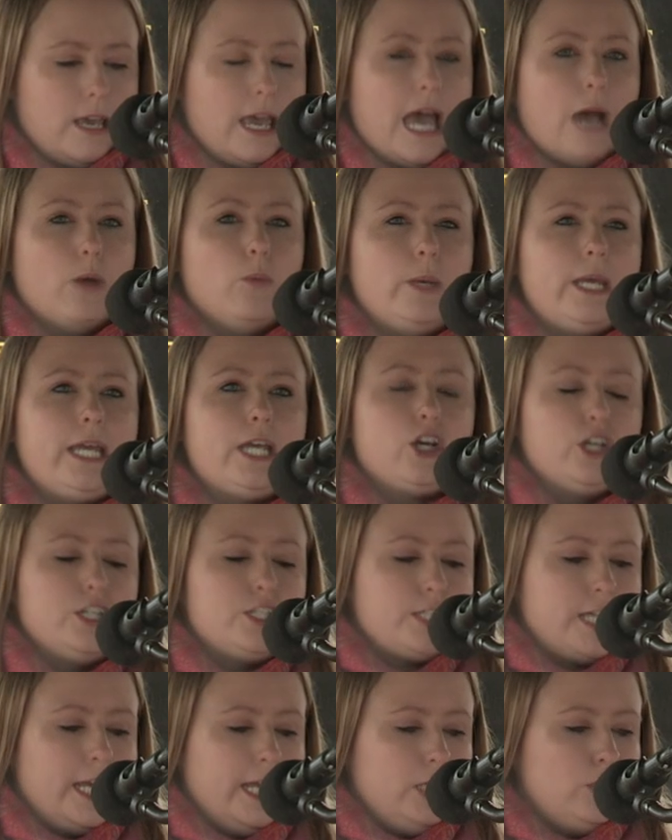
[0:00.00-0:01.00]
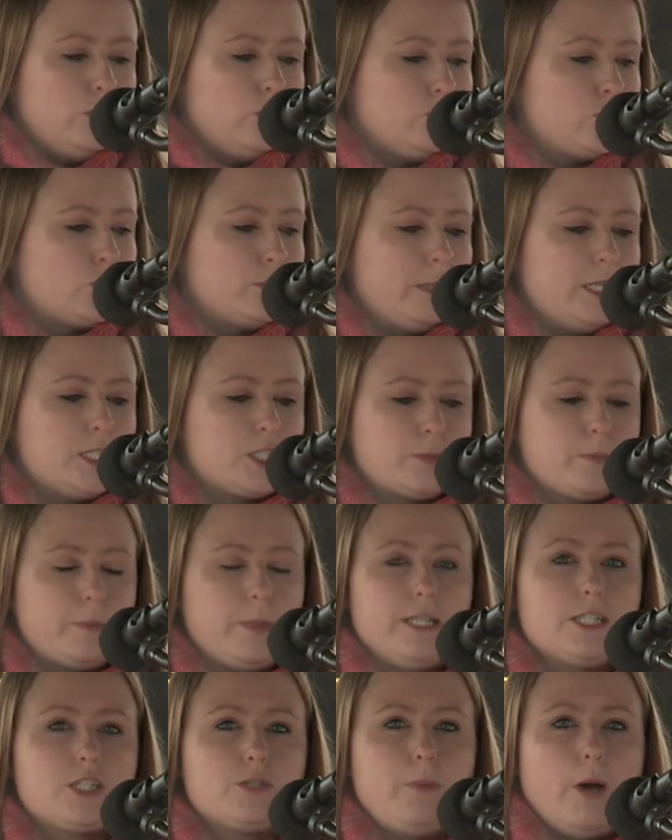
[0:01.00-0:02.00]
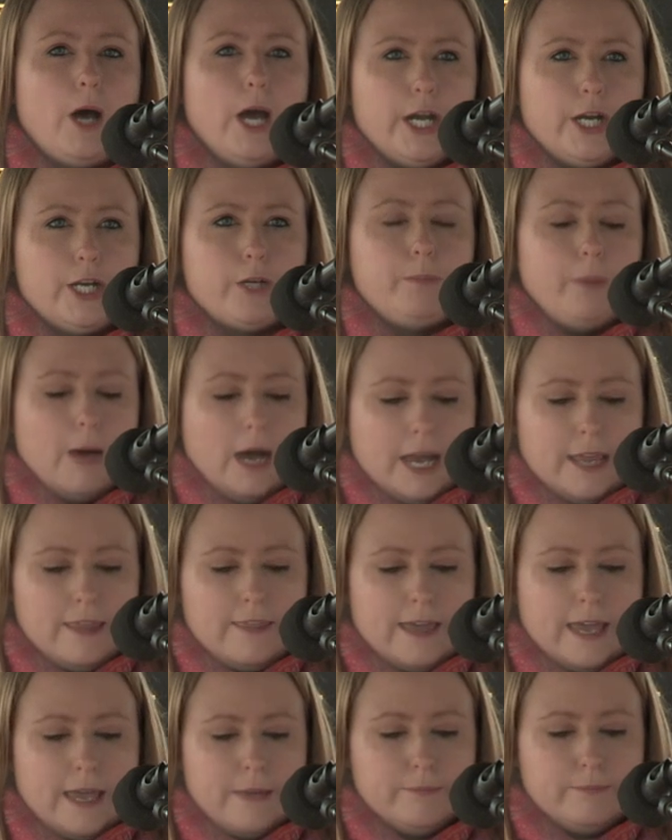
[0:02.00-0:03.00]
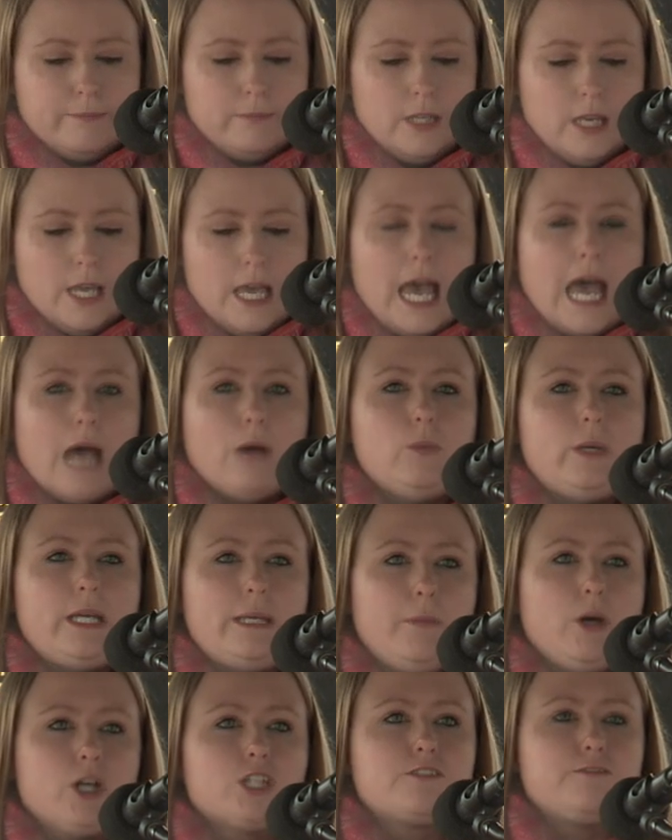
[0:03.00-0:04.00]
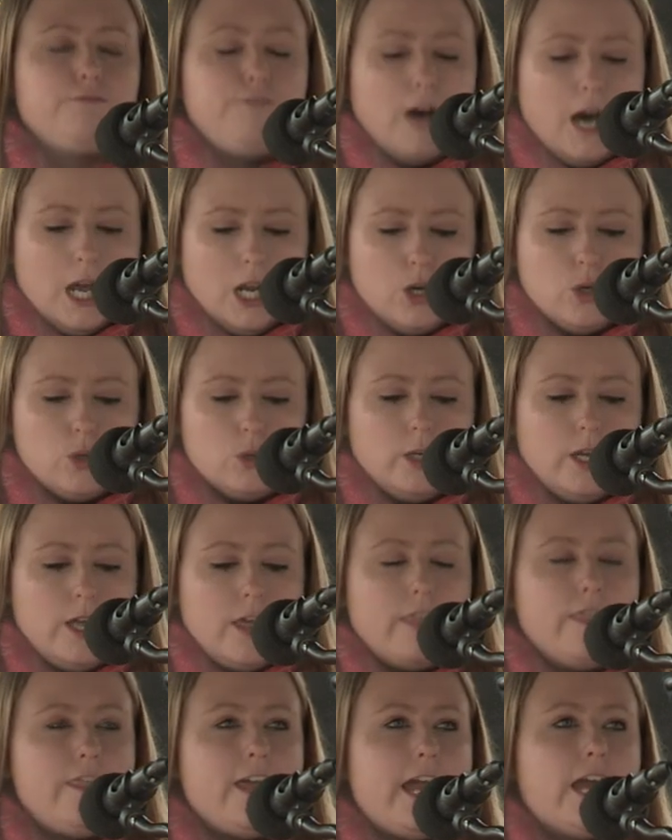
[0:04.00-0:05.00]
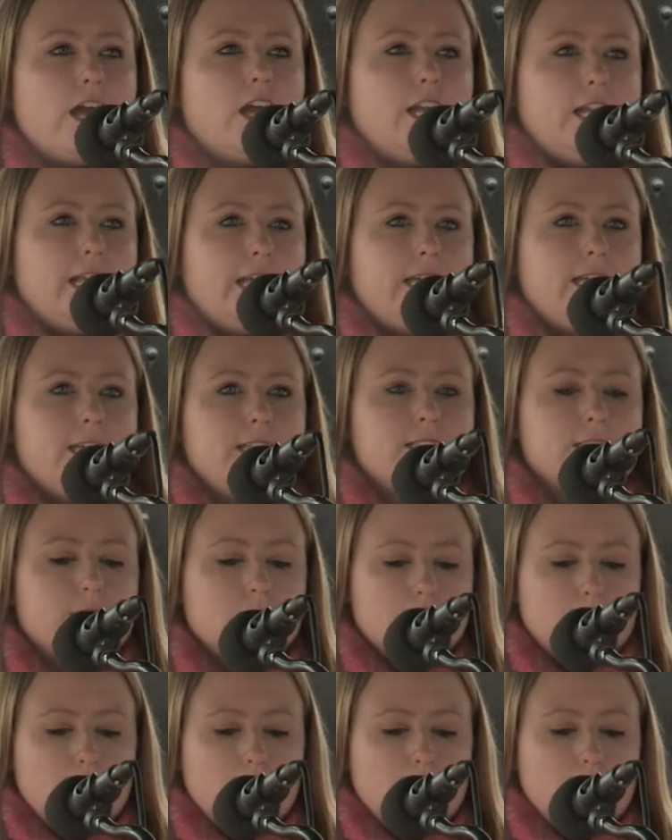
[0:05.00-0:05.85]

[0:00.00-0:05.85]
And we continue to be inspired by them, and we must follow their lead.